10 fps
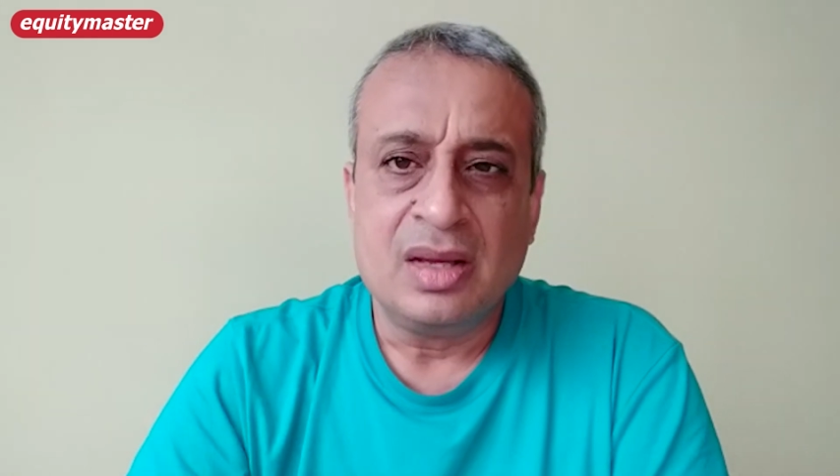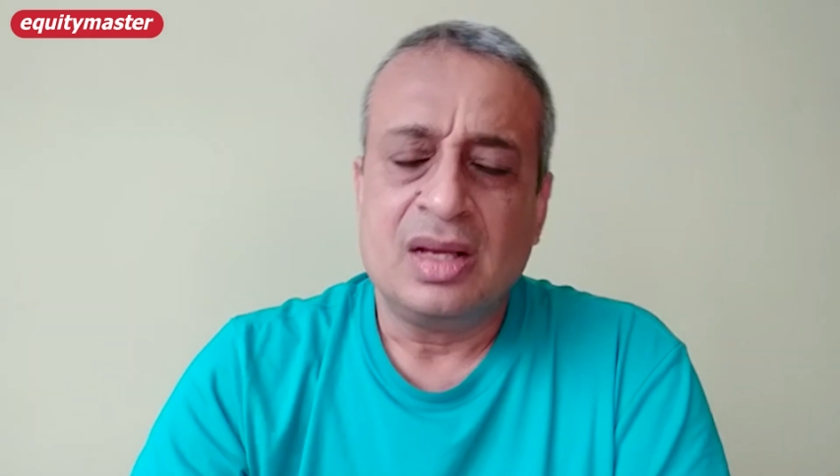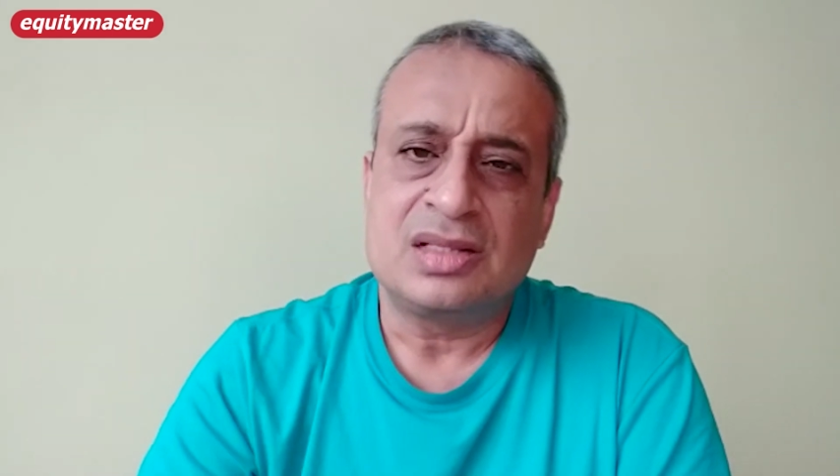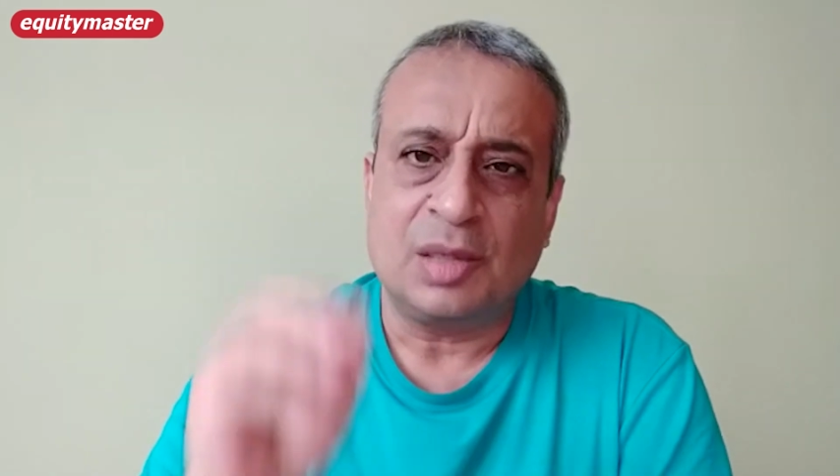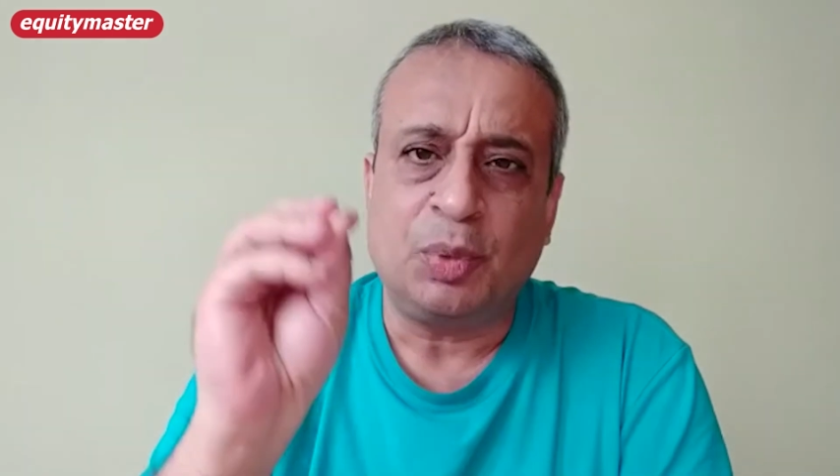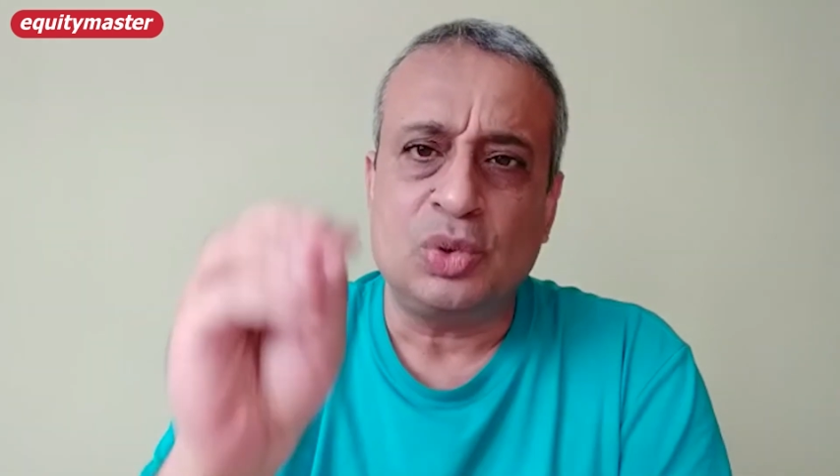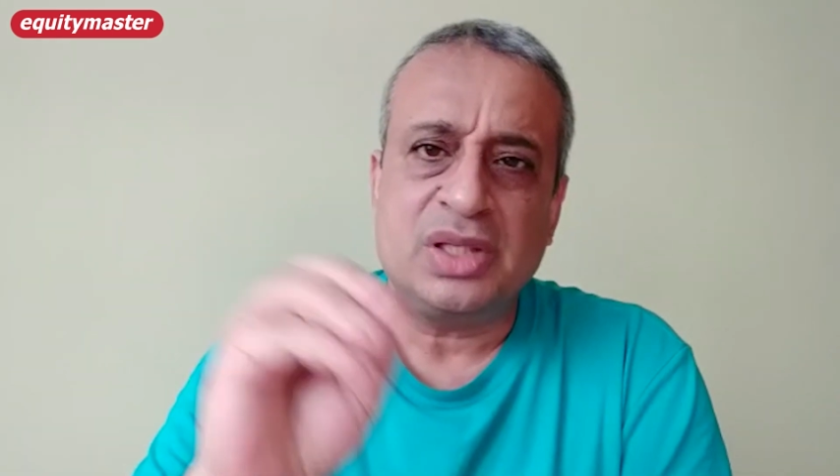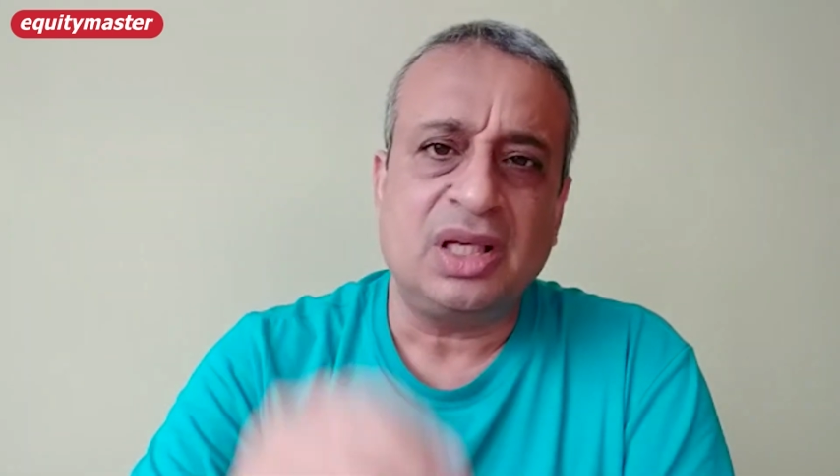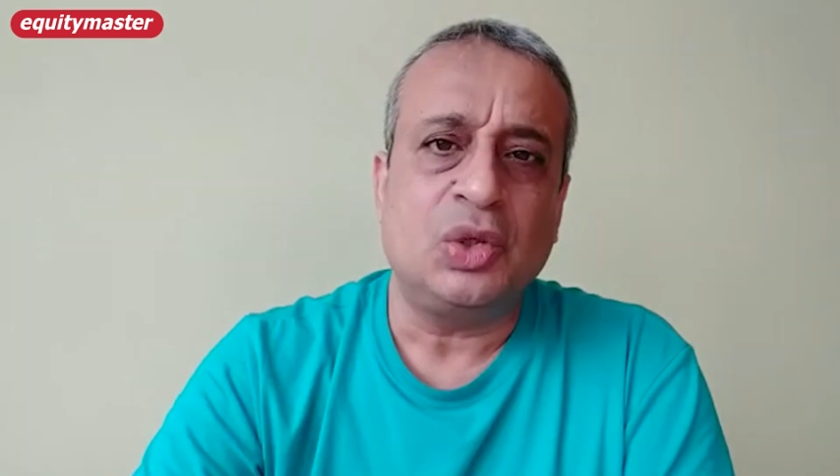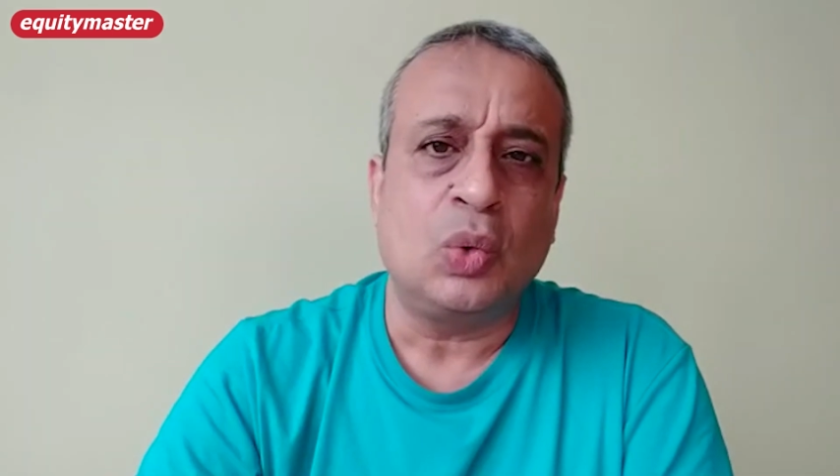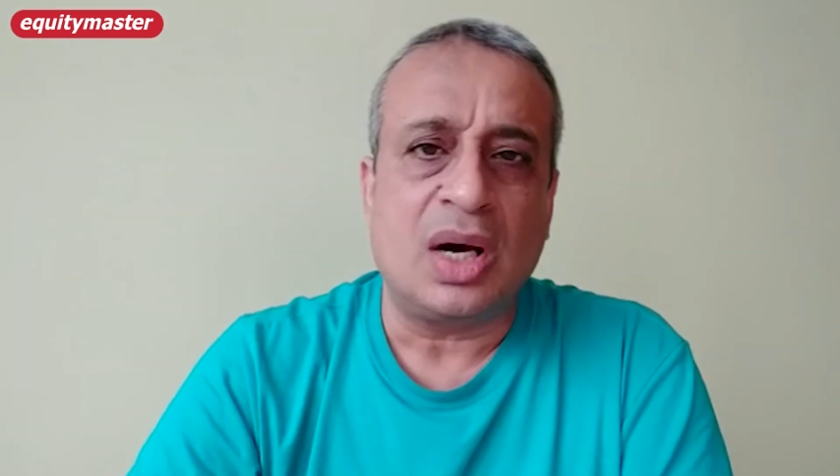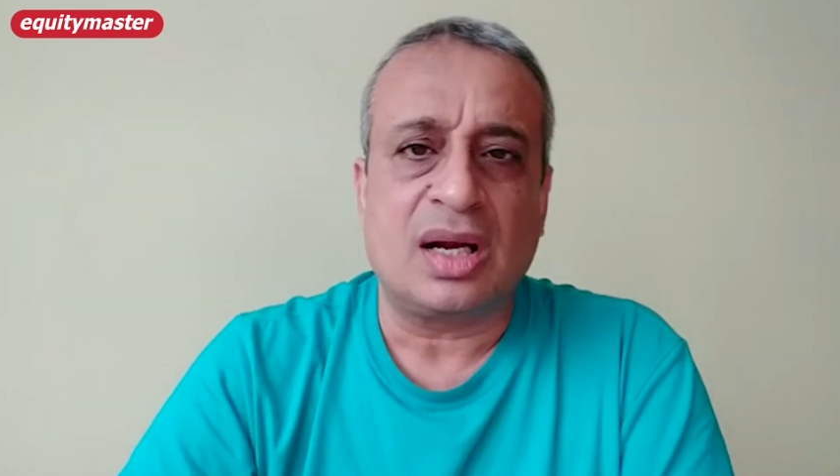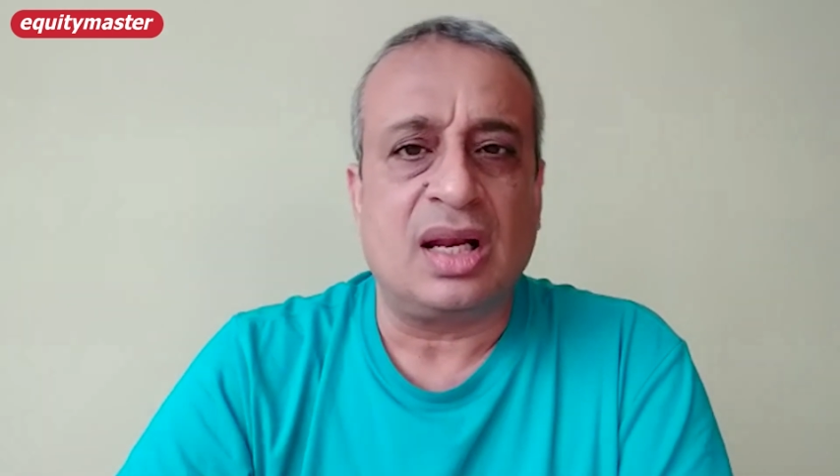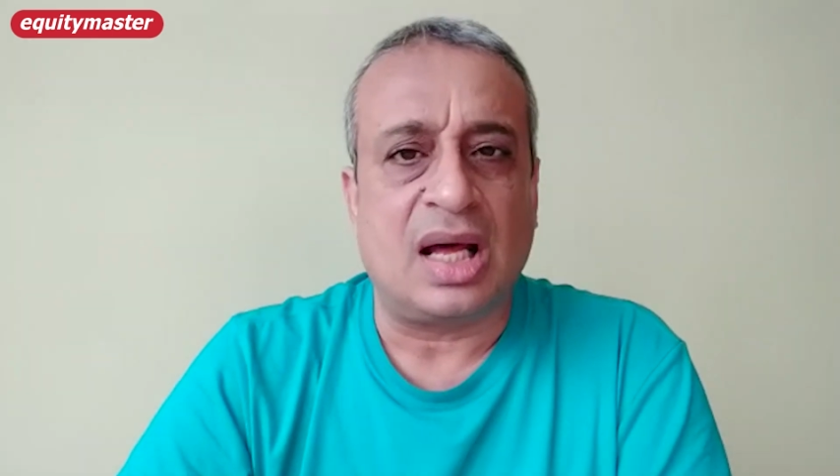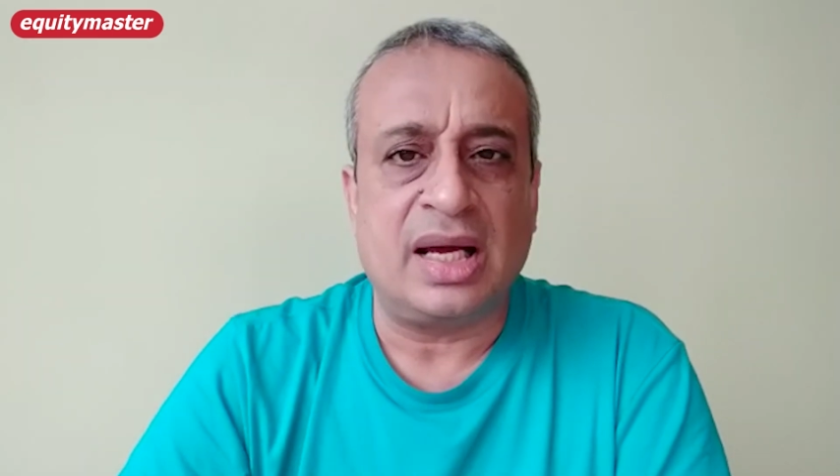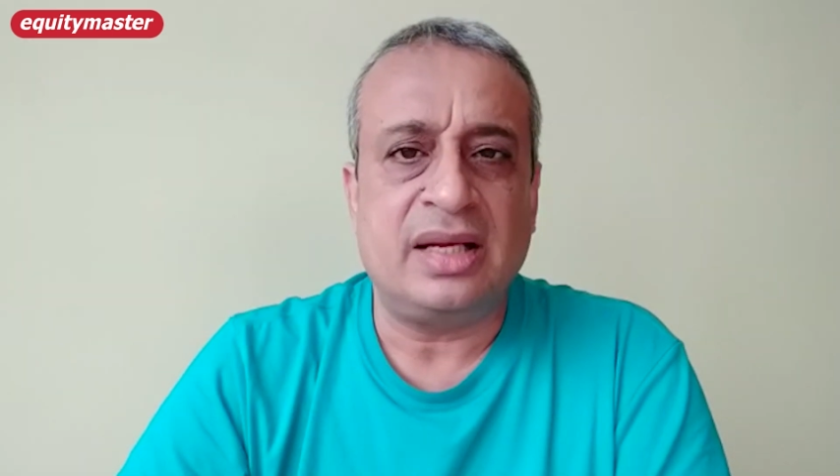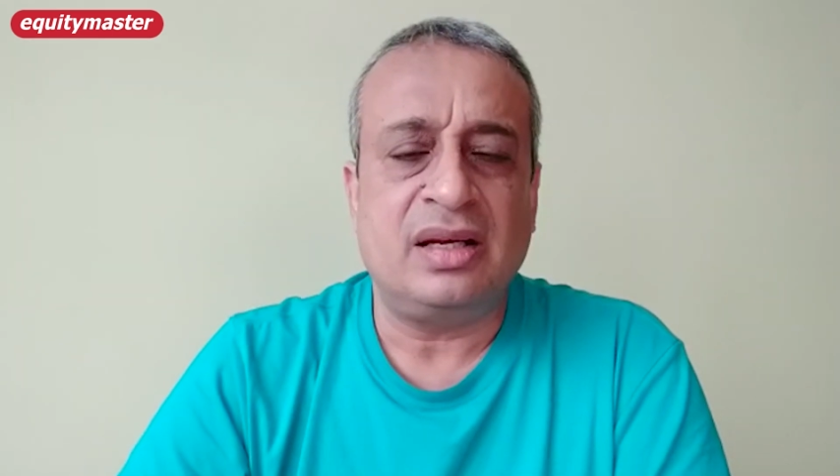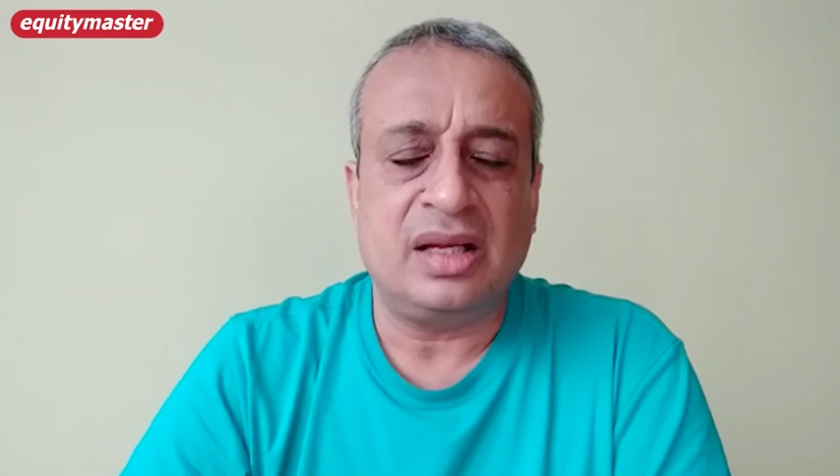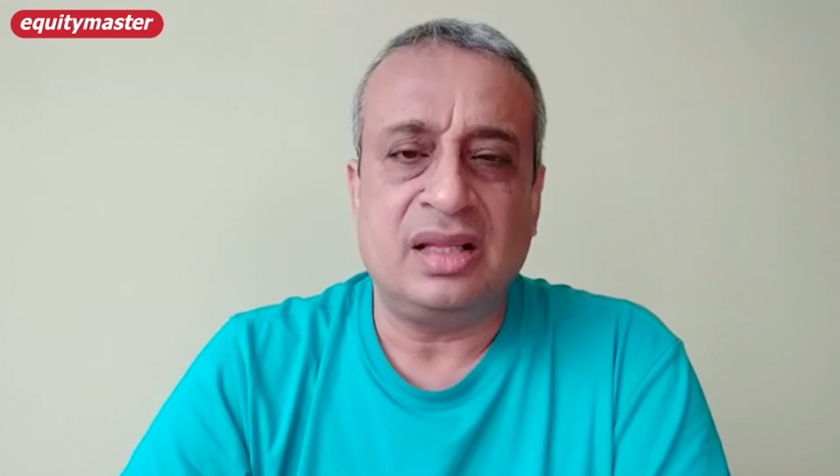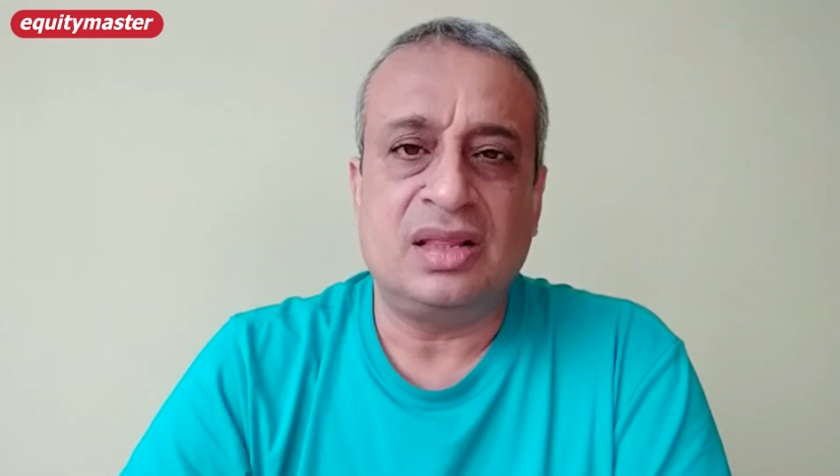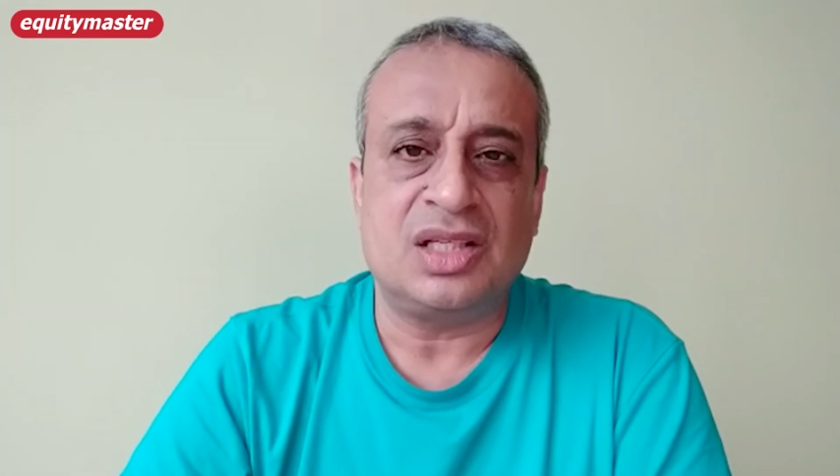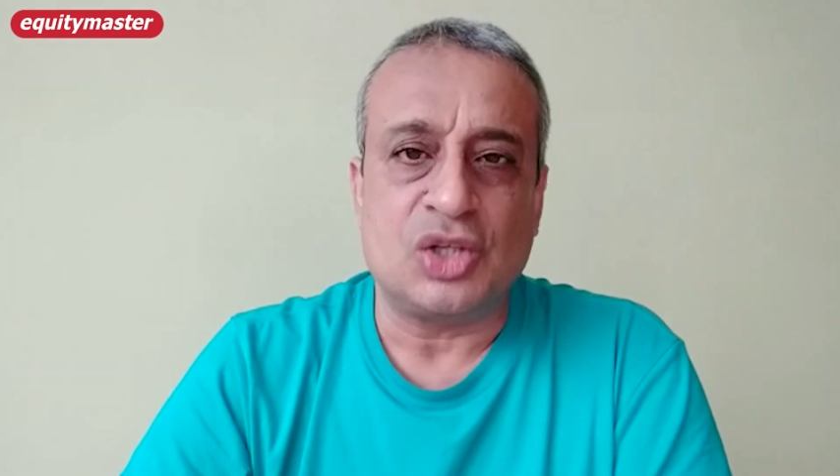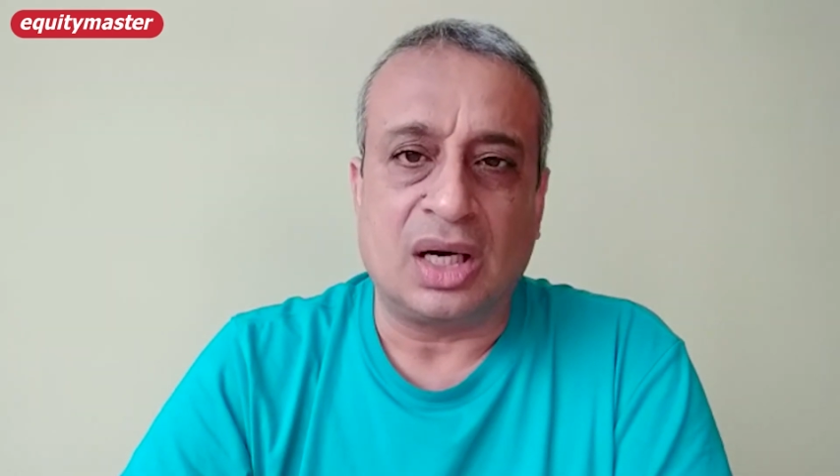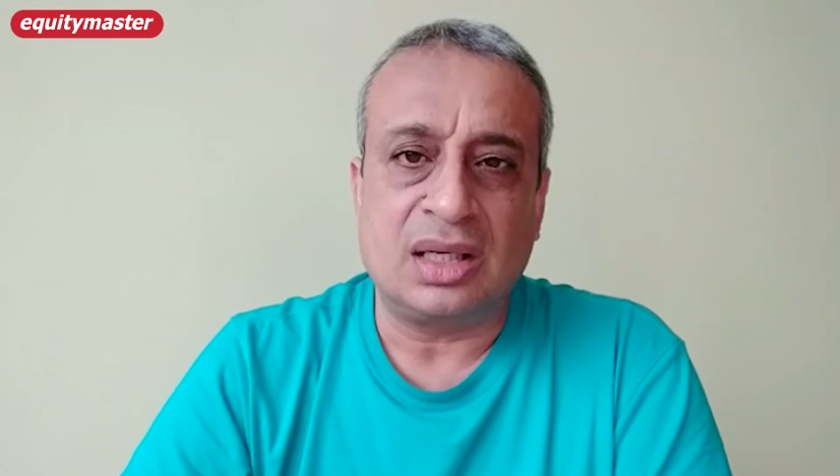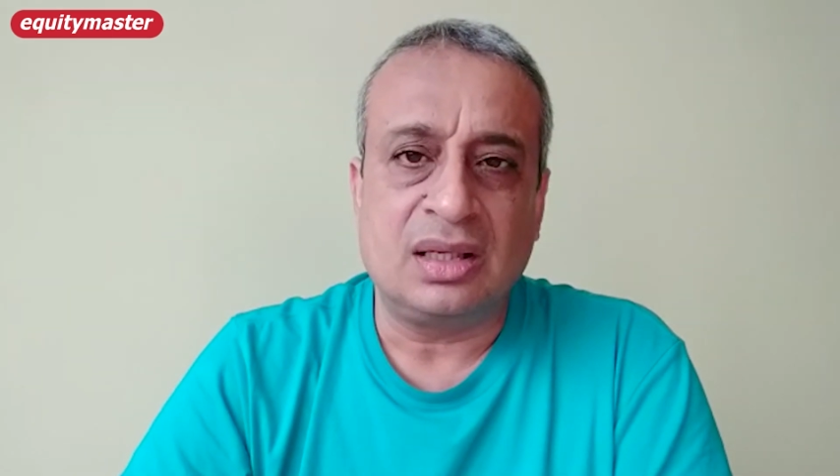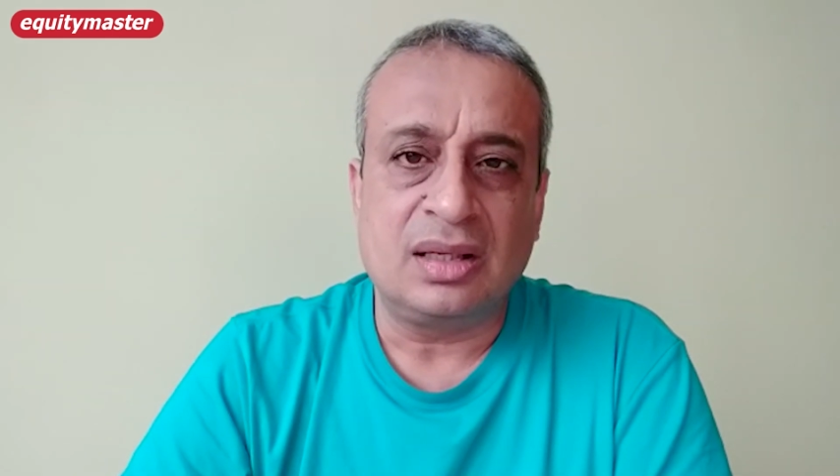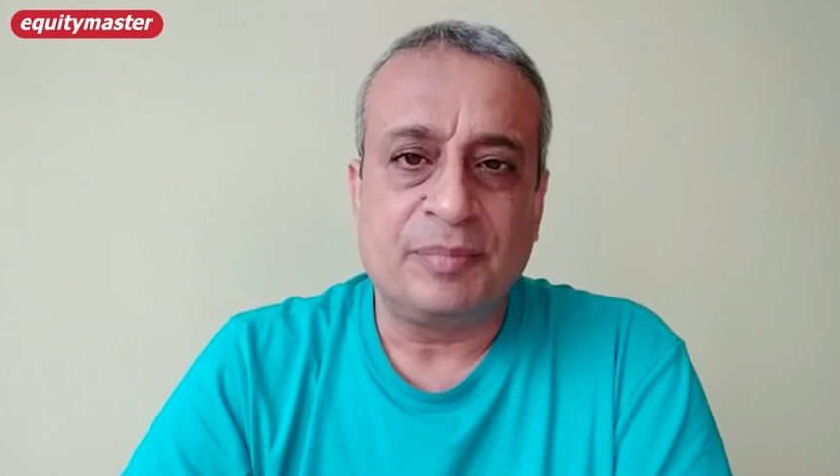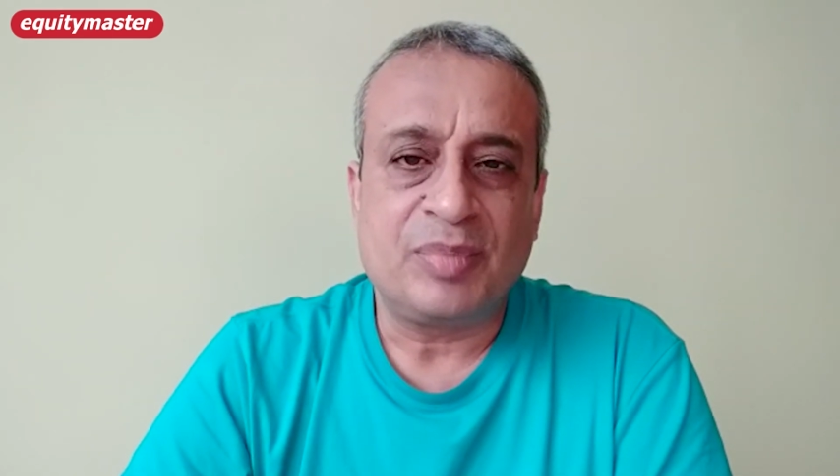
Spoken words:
Supposing you are a lion in the jungle